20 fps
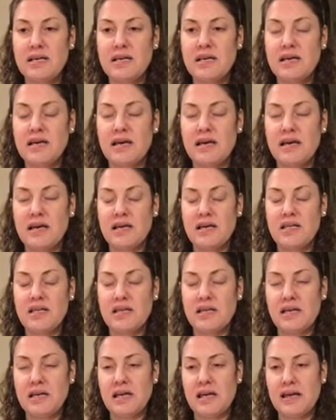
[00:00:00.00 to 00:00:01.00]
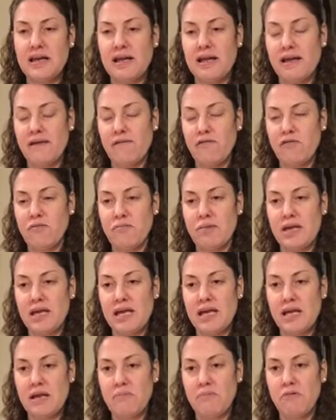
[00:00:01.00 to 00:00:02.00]
it gives
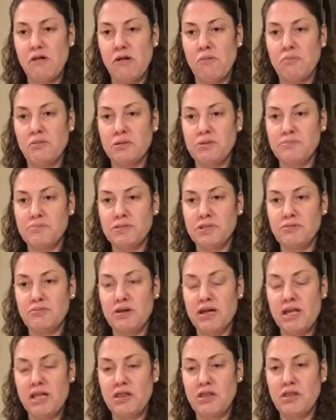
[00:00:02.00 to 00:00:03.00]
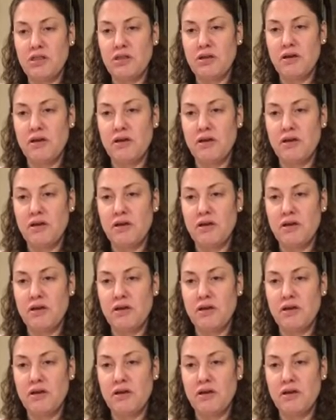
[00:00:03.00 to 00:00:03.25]
me problems with